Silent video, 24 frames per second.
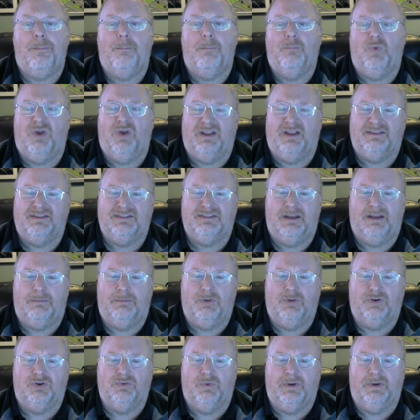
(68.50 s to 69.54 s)
more like
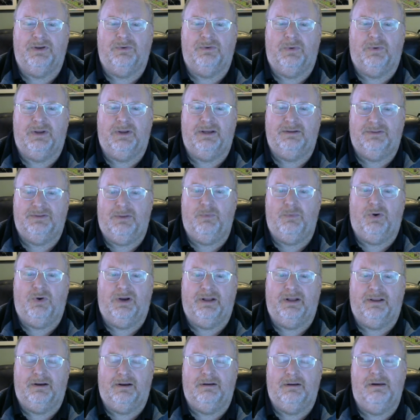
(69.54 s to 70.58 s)
summer 2020, somewhere
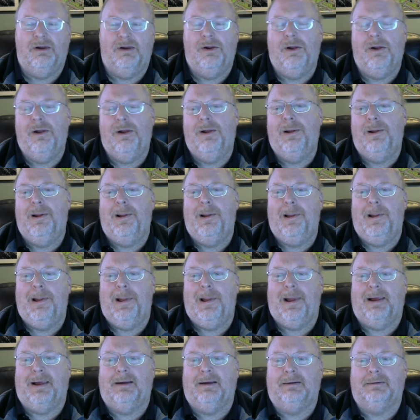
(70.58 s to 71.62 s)
in there,
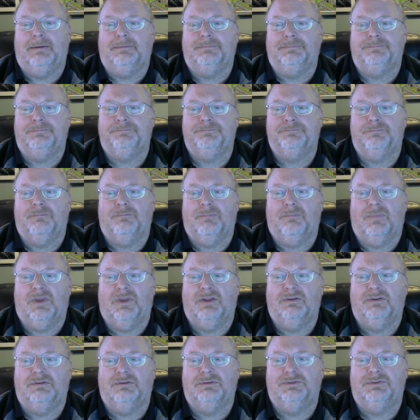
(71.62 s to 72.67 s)
so
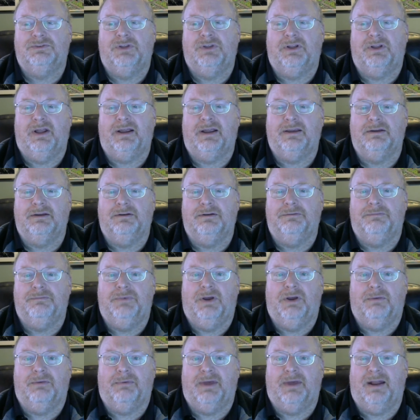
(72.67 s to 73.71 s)
that I could,
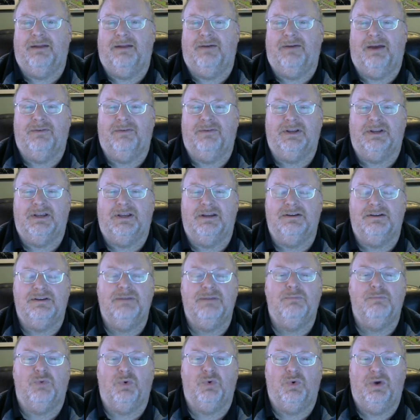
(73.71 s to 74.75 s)
you know, kind of have a
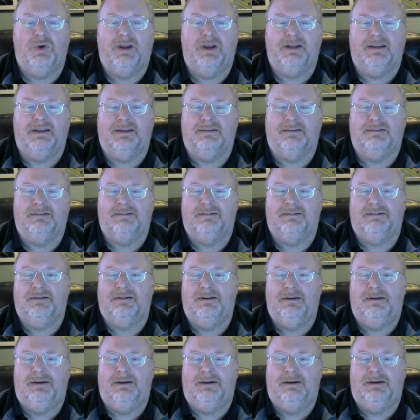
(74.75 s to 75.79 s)
contemporaneous
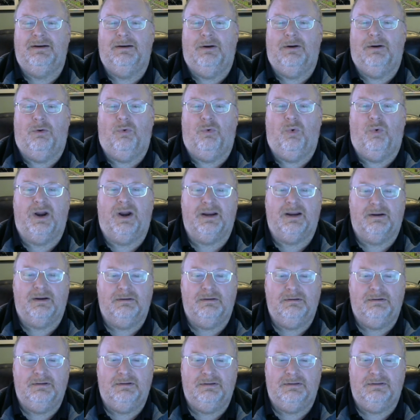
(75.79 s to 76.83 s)

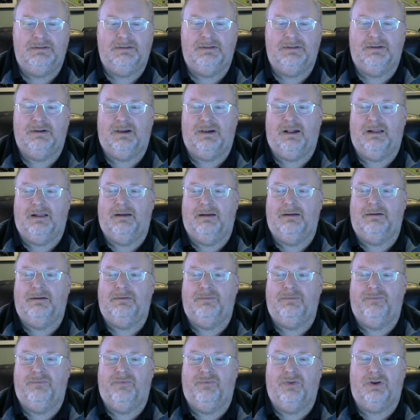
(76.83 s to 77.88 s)
record
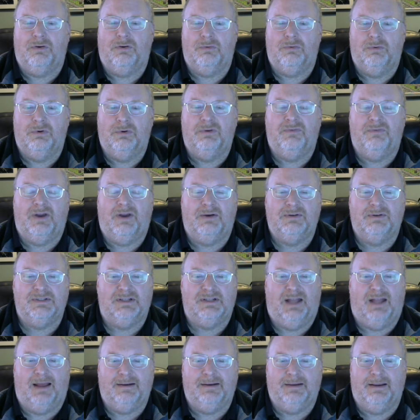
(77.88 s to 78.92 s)
of the coronavirus
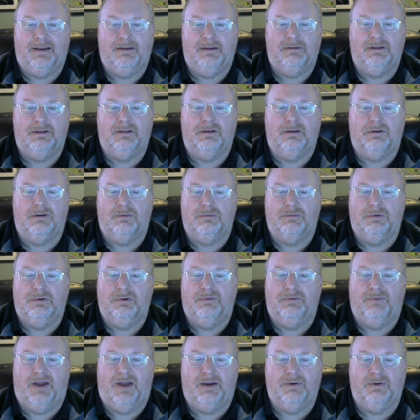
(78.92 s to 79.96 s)
lockdown and the
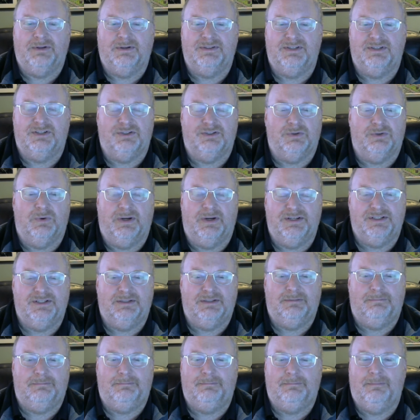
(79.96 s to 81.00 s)
coronavirus
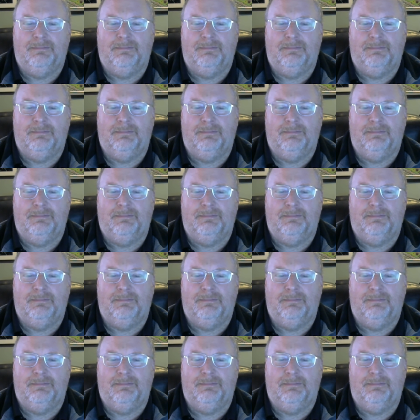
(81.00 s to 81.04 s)
situation.